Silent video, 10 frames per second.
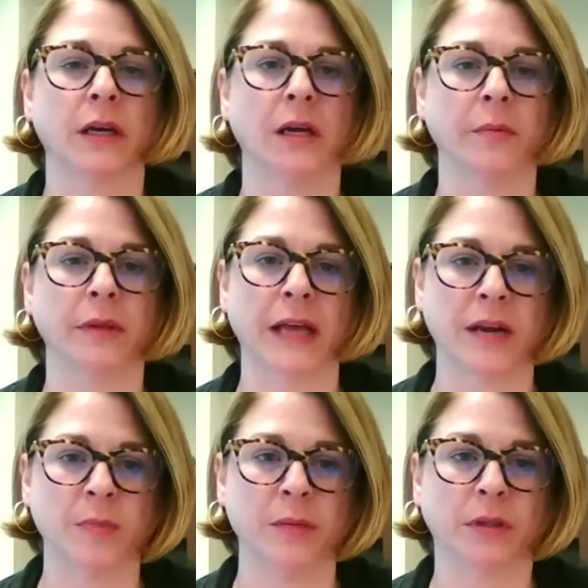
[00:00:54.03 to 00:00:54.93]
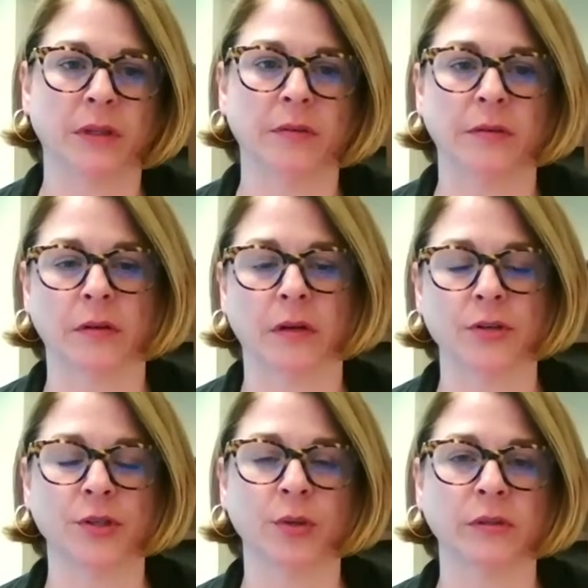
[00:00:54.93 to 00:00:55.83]
Um, a lot of people
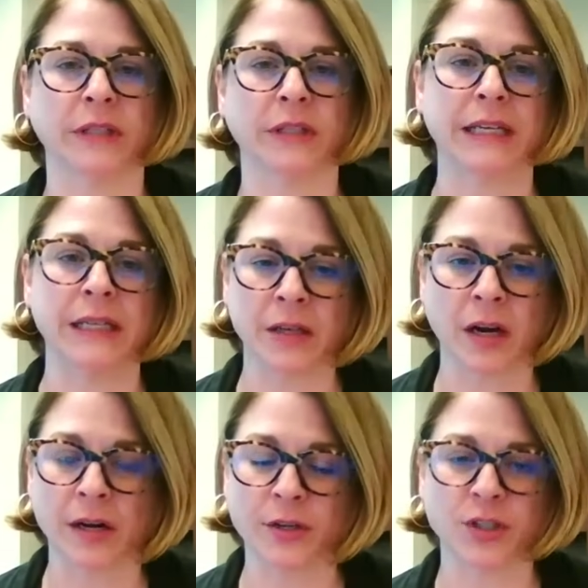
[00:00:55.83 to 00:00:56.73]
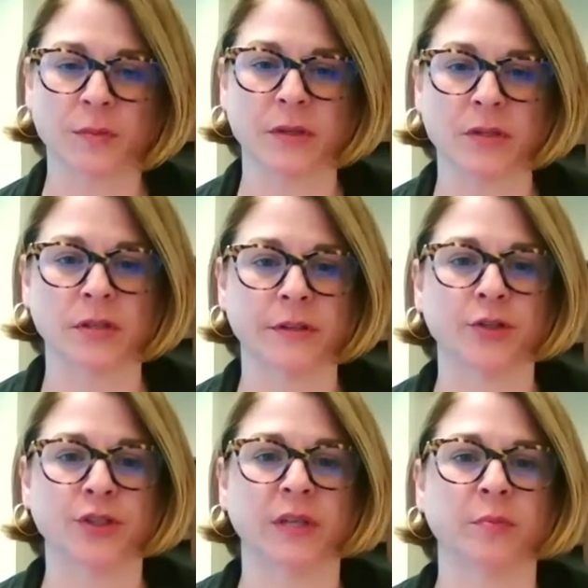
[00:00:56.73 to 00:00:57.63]
are told that they need a guardianship
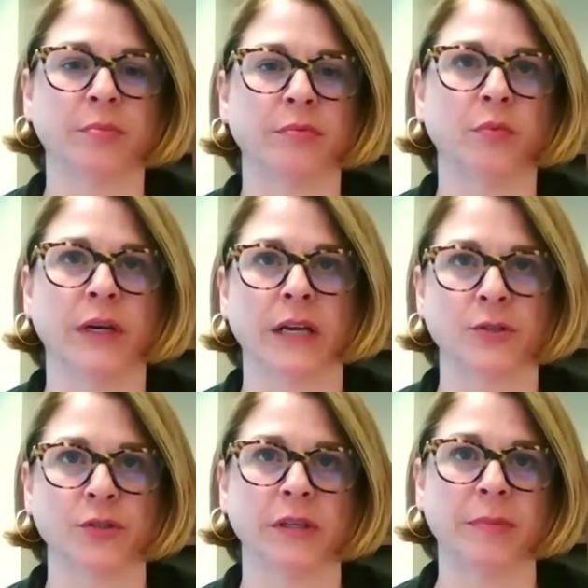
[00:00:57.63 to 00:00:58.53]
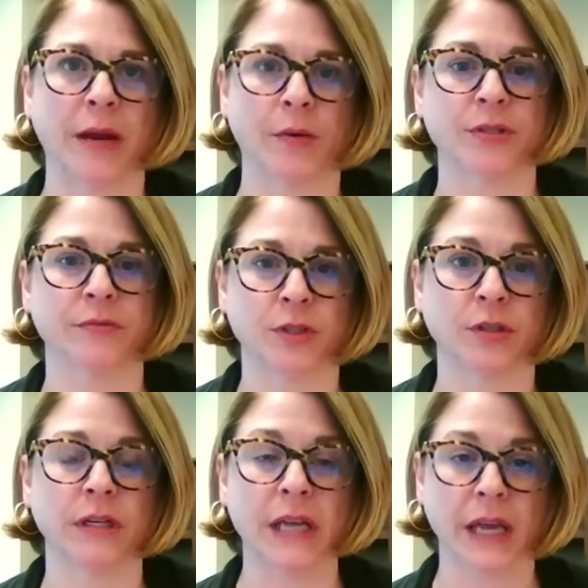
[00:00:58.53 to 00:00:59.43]
conservatorship, when actually powers of
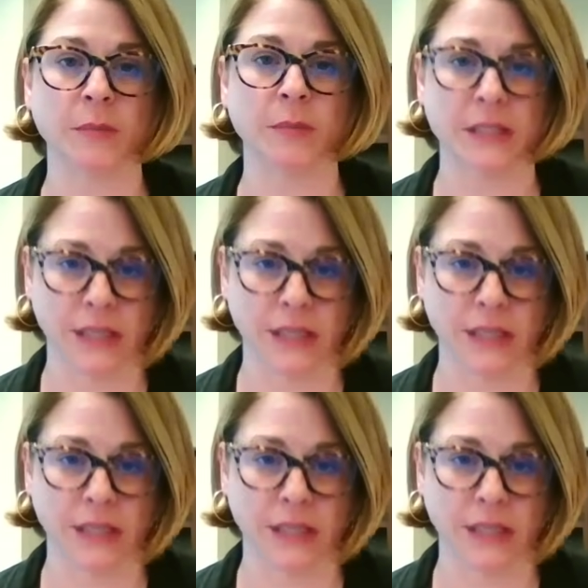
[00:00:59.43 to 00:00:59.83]
attorney can be